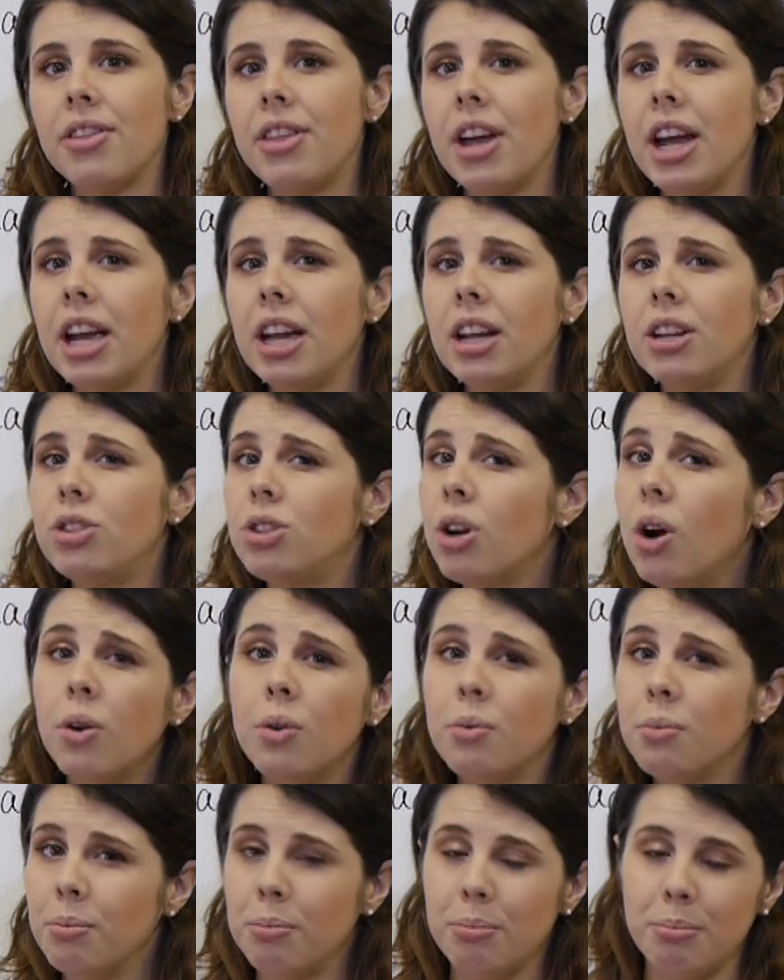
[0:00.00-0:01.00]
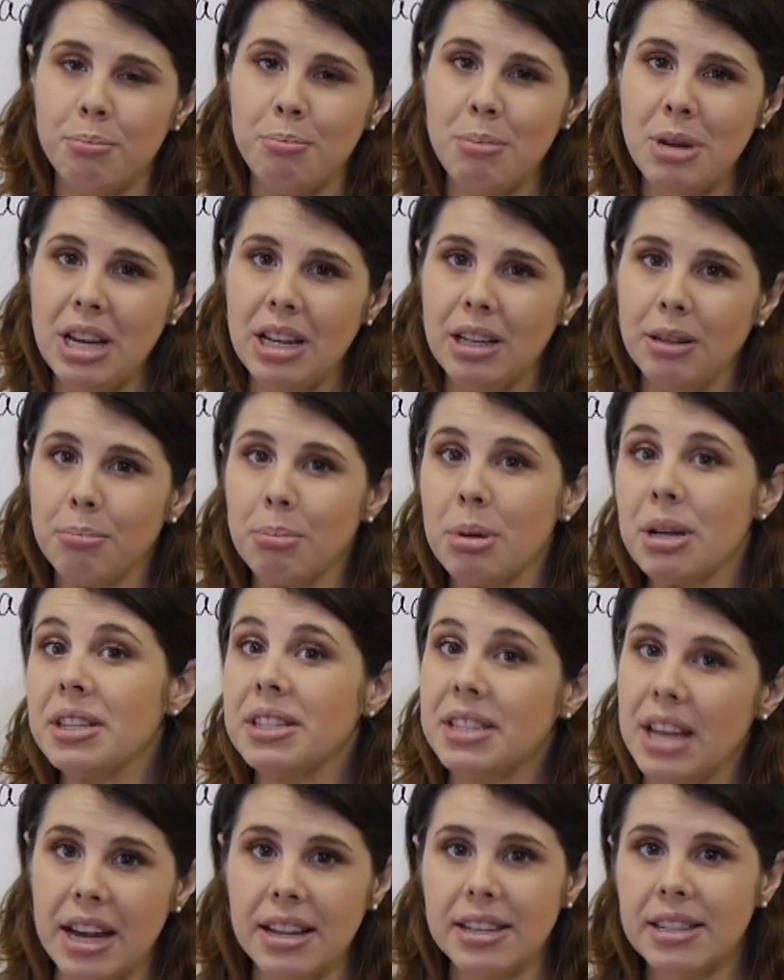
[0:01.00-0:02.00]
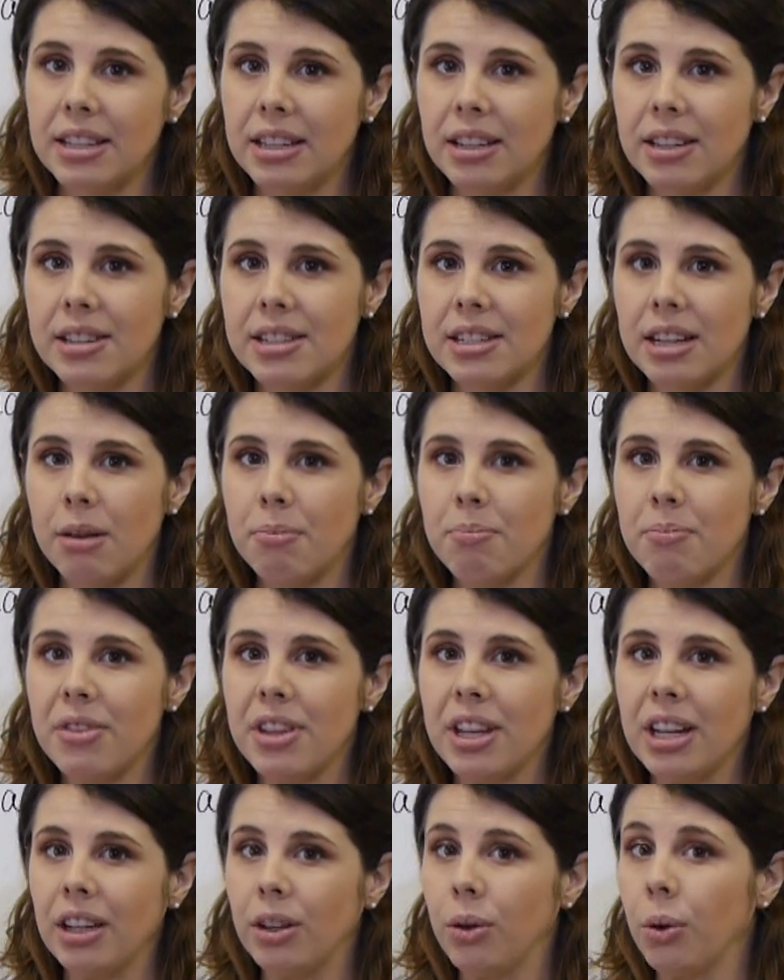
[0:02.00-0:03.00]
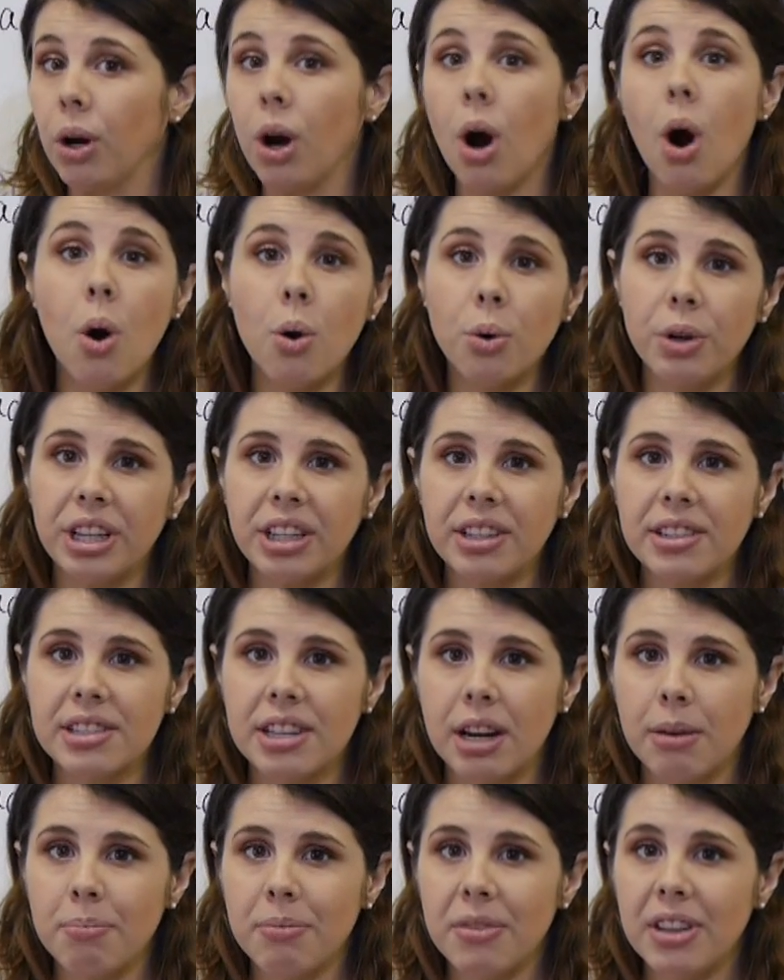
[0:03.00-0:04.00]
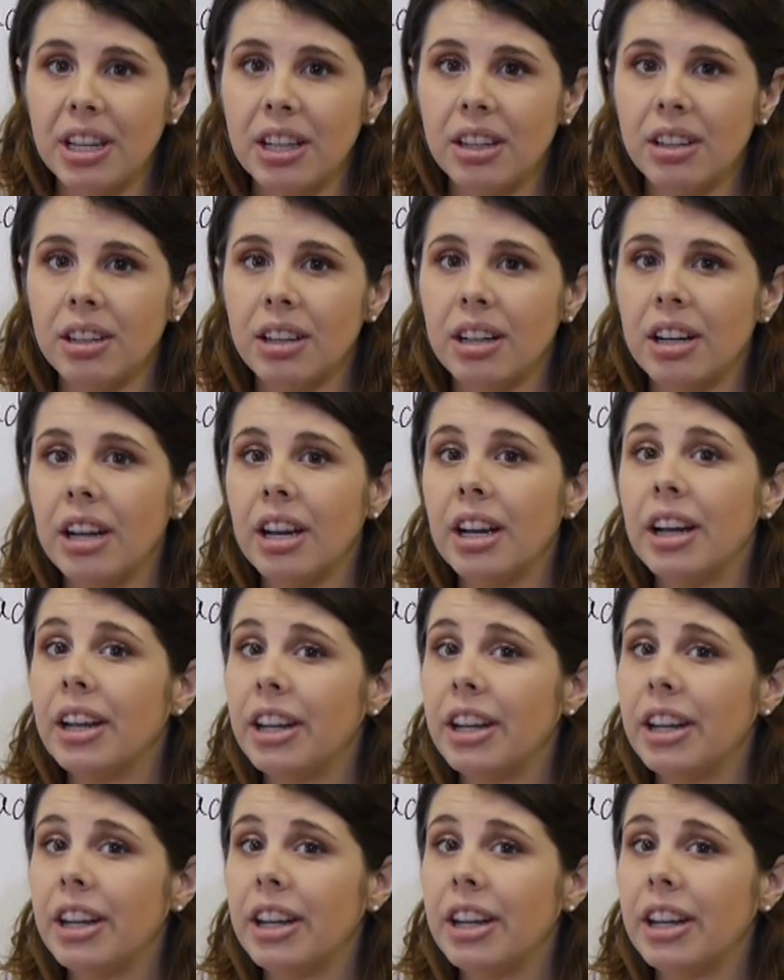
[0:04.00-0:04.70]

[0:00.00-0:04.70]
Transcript: They don't mean possessing something or owning something.